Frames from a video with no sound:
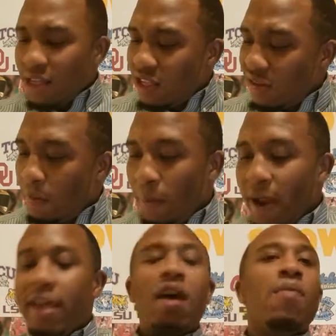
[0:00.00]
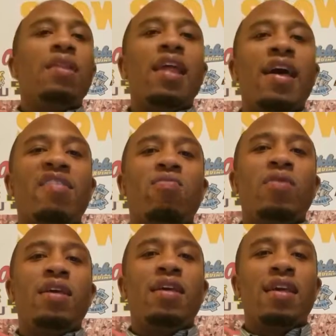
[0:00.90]
Just break up with last
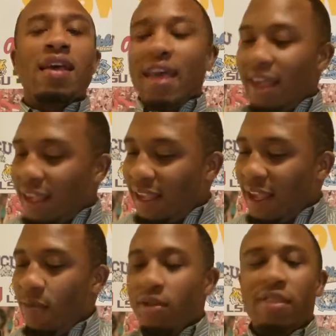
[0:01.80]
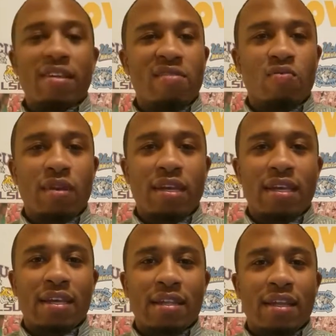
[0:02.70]
week and get with this
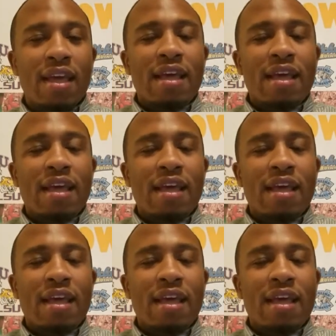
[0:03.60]
weekend.